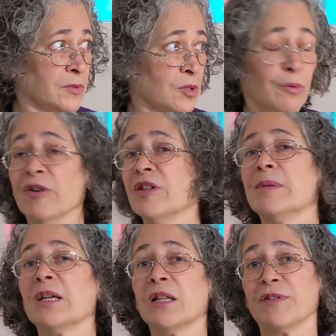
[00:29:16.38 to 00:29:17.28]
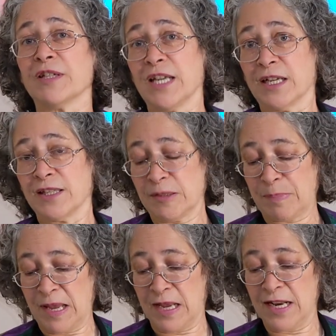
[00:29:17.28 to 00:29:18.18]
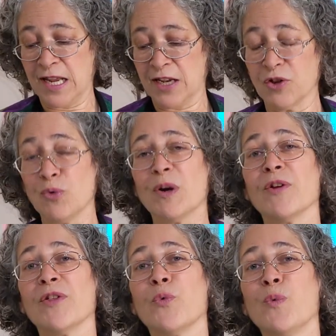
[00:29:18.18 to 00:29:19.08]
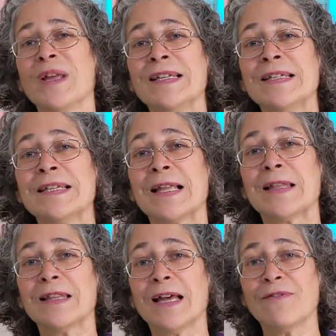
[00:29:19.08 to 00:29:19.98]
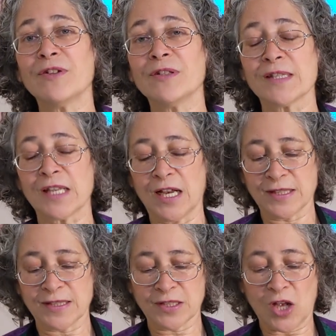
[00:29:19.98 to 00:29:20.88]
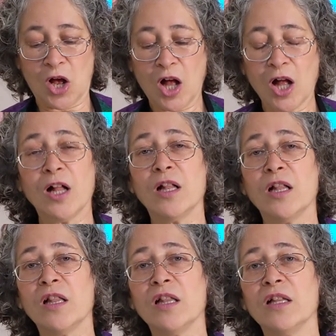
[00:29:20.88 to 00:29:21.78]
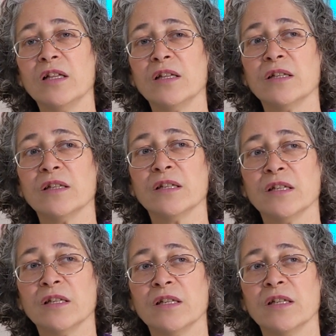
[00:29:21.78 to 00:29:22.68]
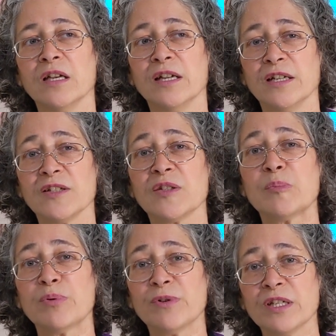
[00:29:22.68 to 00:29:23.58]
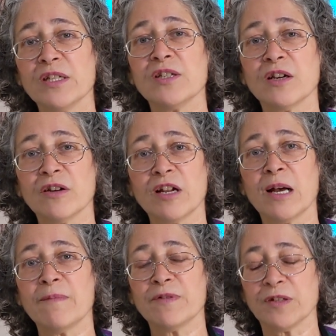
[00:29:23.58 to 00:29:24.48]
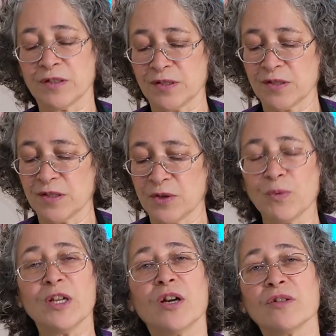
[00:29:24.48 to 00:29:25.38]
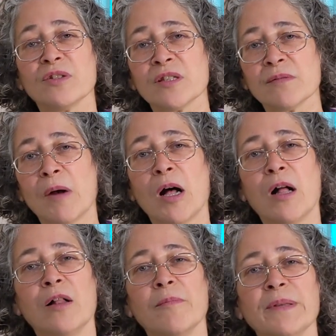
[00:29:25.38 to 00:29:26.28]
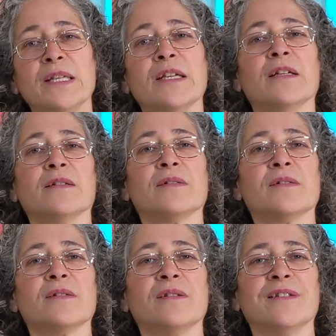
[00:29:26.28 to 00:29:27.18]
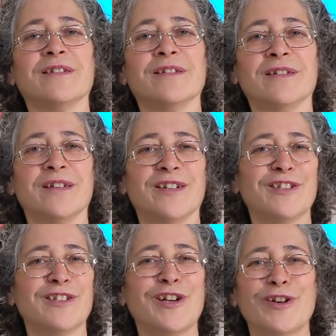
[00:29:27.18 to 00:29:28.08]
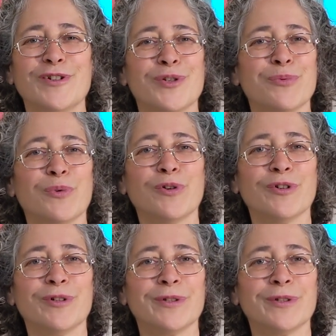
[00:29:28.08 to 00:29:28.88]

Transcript: We're in the middle of the Texas Panhandle where the wind levels us all, and it's pretty darn obvious that we are small beings in a large world.